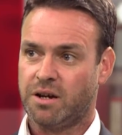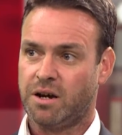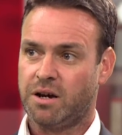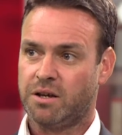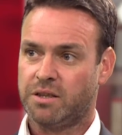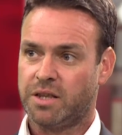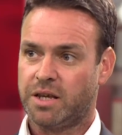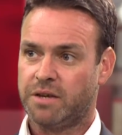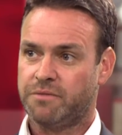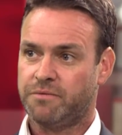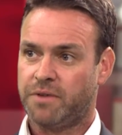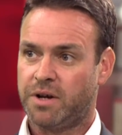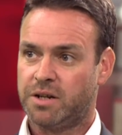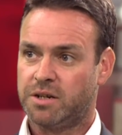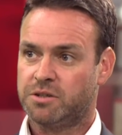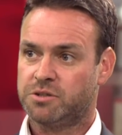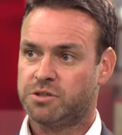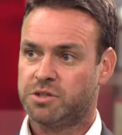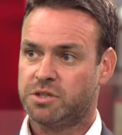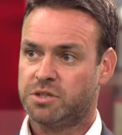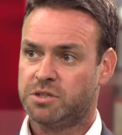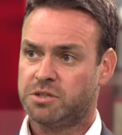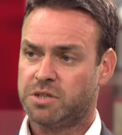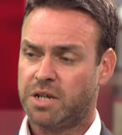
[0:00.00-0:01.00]
are they a
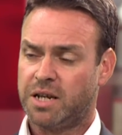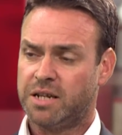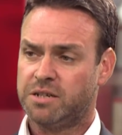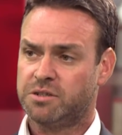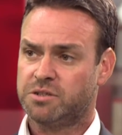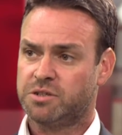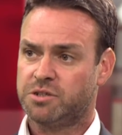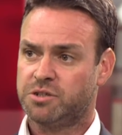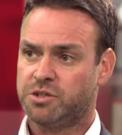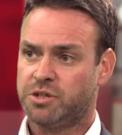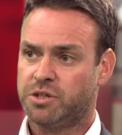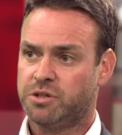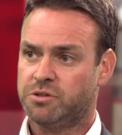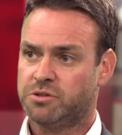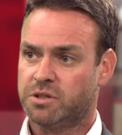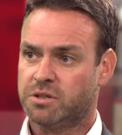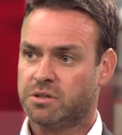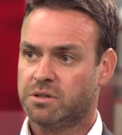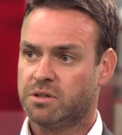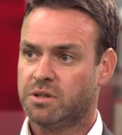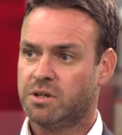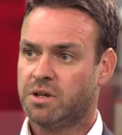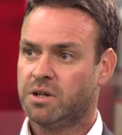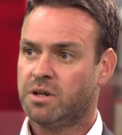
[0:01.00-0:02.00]
financial
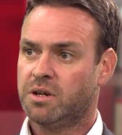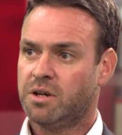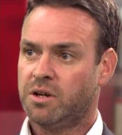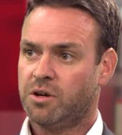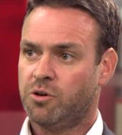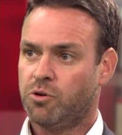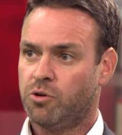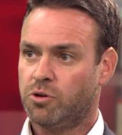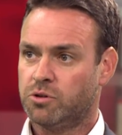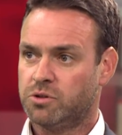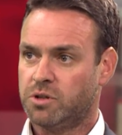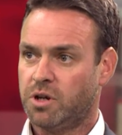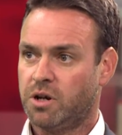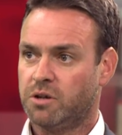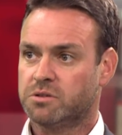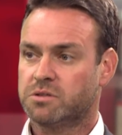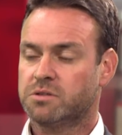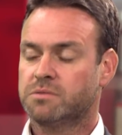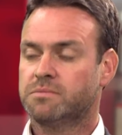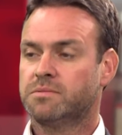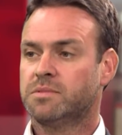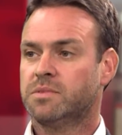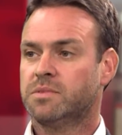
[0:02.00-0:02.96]
institution or not?